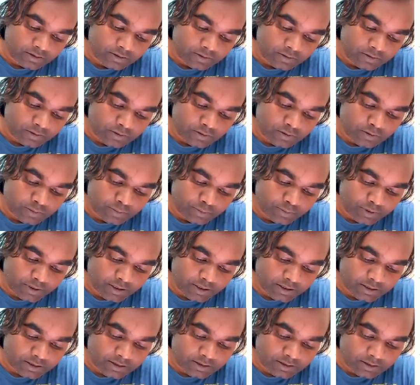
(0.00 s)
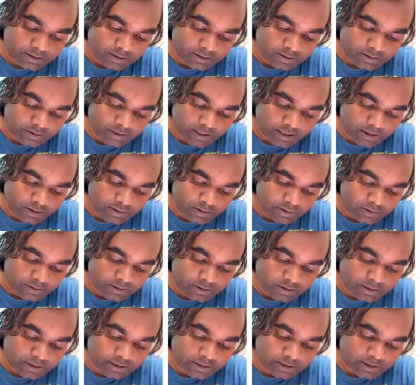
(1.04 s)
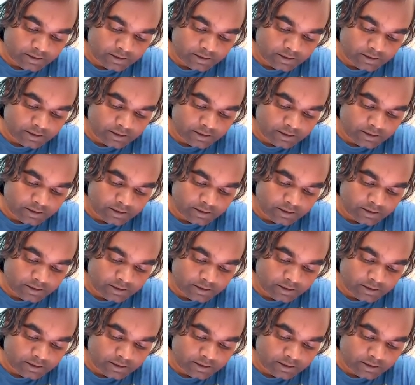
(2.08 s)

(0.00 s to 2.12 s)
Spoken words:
2 plus square root 3.